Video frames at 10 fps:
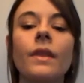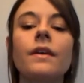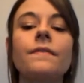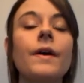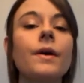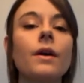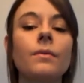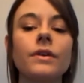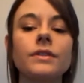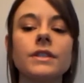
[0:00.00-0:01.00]
If they
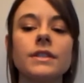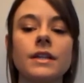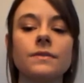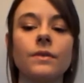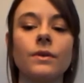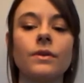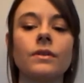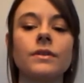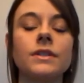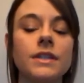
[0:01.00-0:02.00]
were
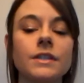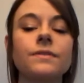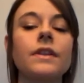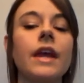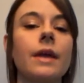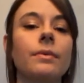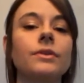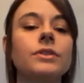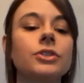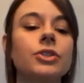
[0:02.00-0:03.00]
successfully able
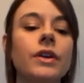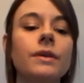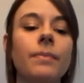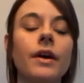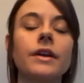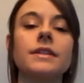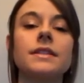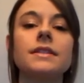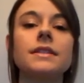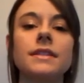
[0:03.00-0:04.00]
to treat
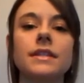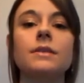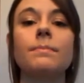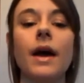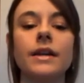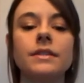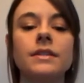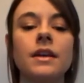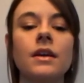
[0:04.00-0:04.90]
Parkinson's disease in mice,